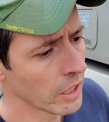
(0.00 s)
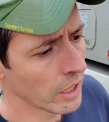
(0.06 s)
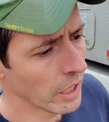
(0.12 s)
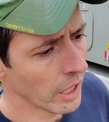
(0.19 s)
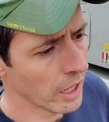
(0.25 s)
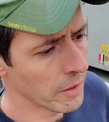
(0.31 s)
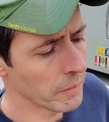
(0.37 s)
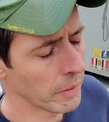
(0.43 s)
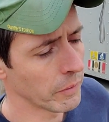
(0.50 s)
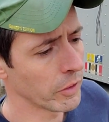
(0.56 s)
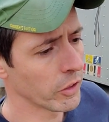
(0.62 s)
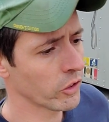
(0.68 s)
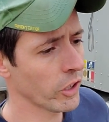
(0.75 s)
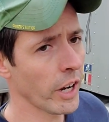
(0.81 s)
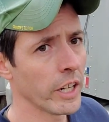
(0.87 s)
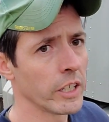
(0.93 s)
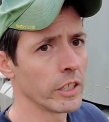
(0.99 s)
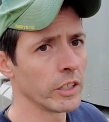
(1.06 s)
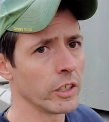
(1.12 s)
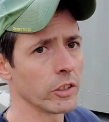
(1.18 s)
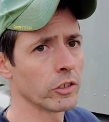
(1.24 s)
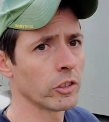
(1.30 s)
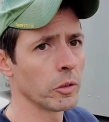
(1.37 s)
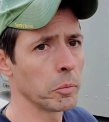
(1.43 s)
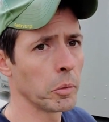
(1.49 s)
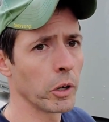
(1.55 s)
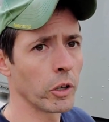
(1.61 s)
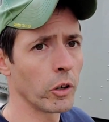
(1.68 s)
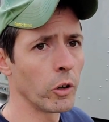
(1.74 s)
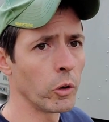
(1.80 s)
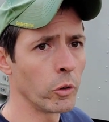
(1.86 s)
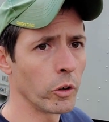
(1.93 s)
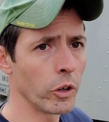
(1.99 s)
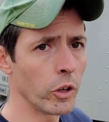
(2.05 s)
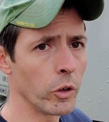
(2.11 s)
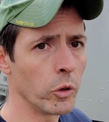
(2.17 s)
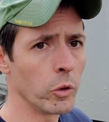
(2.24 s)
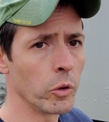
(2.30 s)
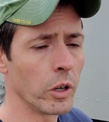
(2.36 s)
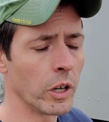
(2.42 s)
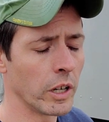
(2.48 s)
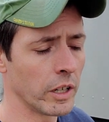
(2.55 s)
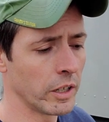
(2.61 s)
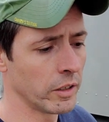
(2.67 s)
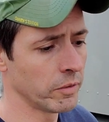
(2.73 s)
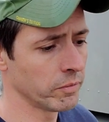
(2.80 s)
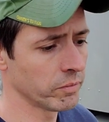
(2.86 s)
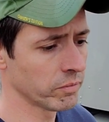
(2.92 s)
um, I've decided just to put a whole new uh,